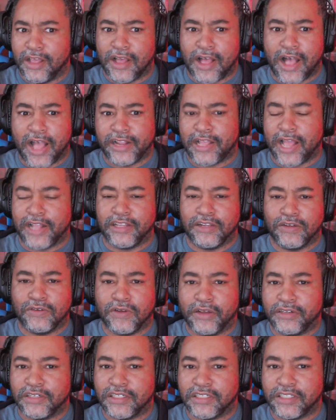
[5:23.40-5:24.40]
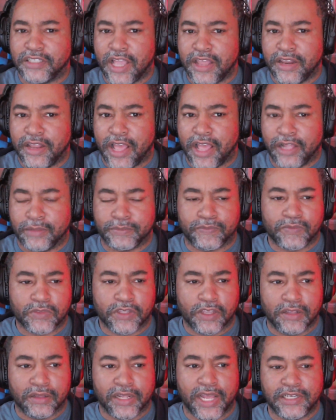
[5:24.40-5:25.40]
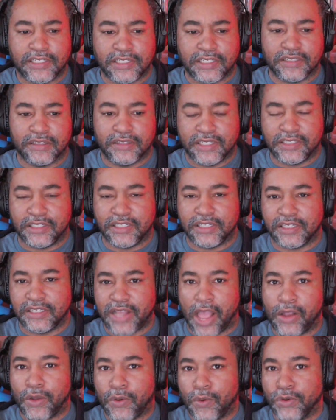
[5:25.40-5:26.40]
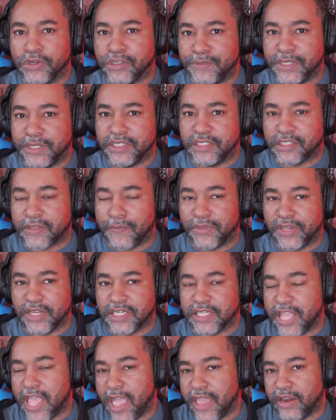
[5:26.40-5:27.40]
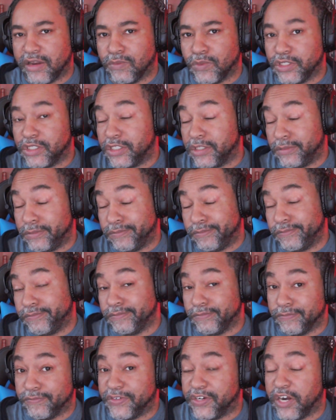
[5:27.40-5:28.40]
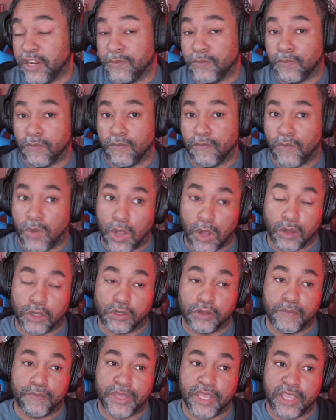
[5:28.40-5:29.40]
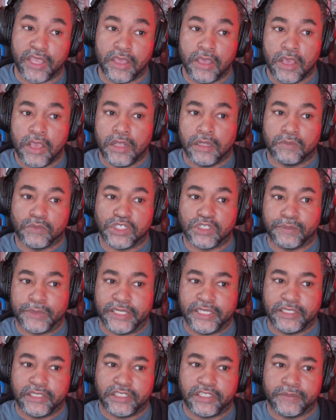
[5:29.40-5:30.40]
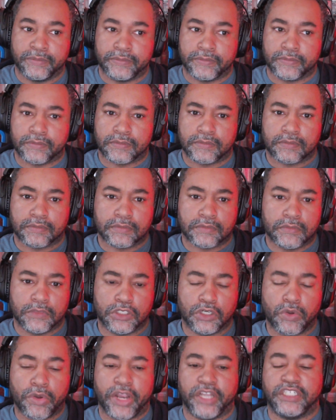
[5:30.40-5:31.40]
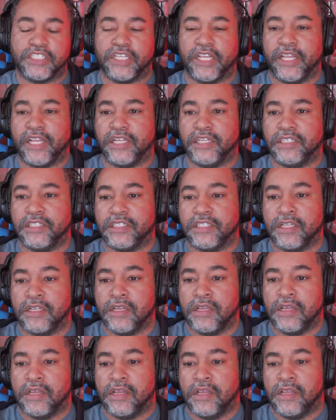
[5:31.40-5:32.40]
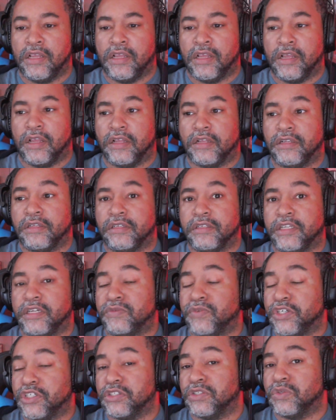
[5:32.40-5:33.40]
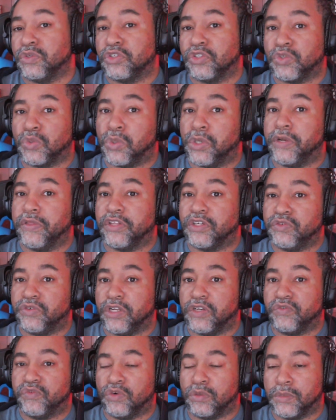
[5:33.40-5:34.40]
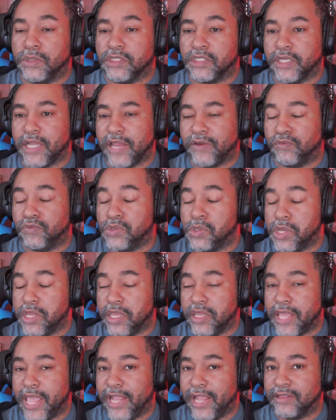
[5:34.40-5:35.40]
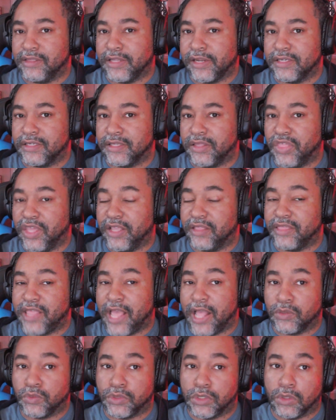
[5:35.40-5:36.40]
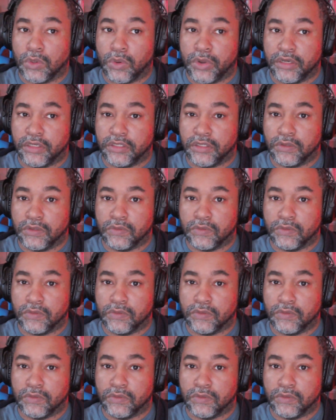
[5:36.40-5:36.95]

other. I don't understand that, unless this is not going to be something that's canon, which very well could be, which means they're going to change the original story of the Transformers, and I really hate this. Think that's what they're going to do.